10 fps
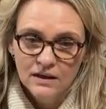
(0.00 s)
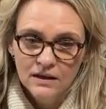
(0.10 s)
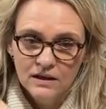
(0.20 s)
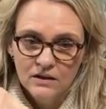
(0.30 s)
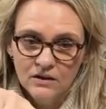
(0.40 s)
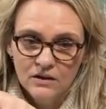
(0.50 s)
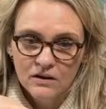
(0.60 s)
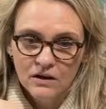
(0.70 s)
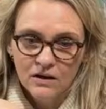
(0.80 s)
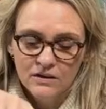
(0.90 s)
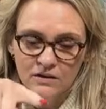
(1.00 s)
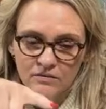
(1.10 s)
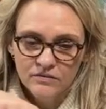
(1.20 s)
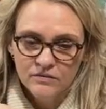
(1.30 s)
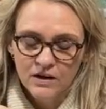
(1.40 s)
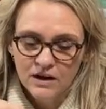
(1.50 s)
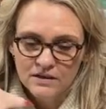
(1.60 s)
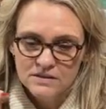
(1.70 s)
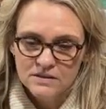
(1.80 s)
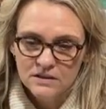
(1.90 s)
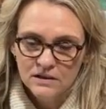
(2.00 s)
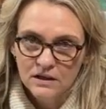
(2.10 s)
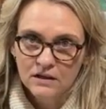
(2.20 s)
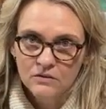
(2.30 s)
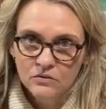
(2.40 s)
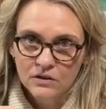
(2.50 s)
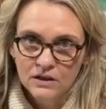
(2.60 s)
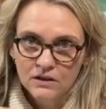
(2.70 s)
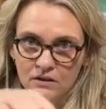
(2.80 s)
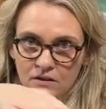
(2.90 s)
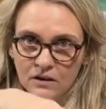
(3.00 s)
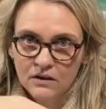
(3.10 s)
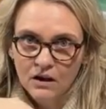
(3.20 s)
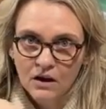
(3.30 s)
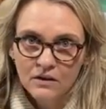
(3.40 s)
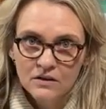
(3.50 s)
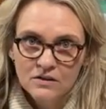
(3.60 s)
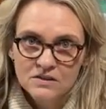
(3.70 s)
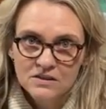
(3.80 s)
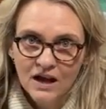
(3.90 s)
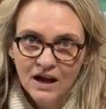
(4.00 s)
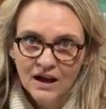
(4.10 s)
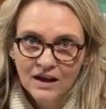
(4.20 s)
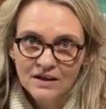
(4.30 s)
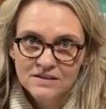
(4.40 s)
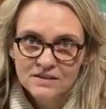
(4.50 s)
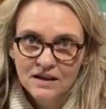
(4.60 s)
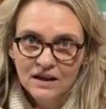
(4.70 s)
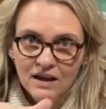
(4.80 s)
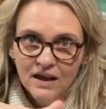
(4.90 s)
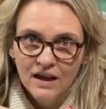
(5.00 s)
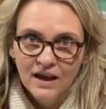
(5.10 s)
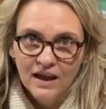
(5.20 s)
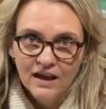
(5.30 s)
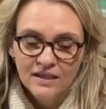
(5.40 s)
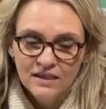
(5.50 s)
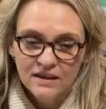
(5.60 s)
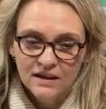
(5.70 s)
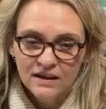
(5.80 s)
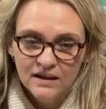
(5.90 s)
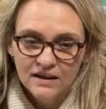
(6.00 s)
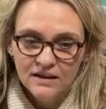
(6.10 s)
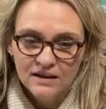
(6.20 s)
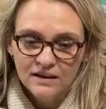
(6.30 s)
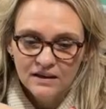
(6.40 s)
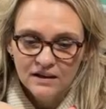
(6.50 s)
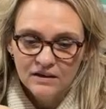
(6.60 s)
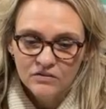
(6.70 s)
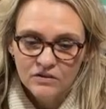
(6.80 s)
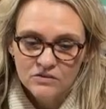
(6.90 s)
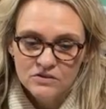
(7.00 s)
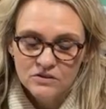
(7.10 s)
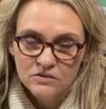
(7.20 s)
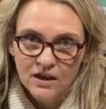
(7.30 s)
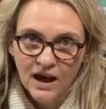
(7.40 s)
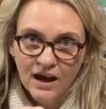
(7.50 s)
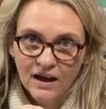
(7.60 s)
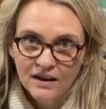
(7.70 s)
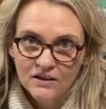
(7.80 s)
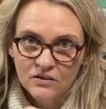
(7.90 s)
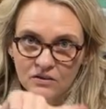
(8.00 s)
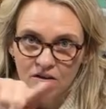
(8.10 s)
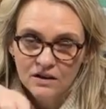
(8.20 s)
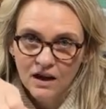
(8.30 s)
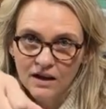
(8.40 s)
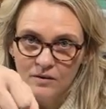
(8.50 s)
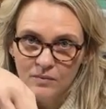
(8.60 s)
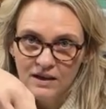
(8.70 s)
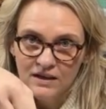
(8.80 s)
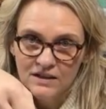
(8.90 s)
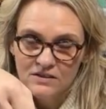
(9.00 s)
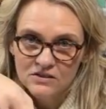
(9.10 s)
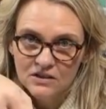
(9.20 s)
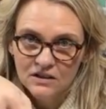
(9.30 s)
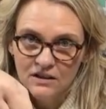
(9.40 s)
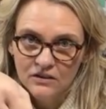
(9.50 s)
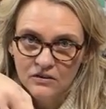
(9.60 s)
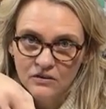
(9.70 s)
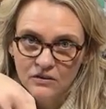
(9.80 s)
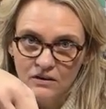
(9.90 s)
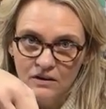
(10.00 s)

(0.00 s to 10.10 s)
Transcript: here on the front and rear, the longer sides, and then if you do that, you could kind of make it into a little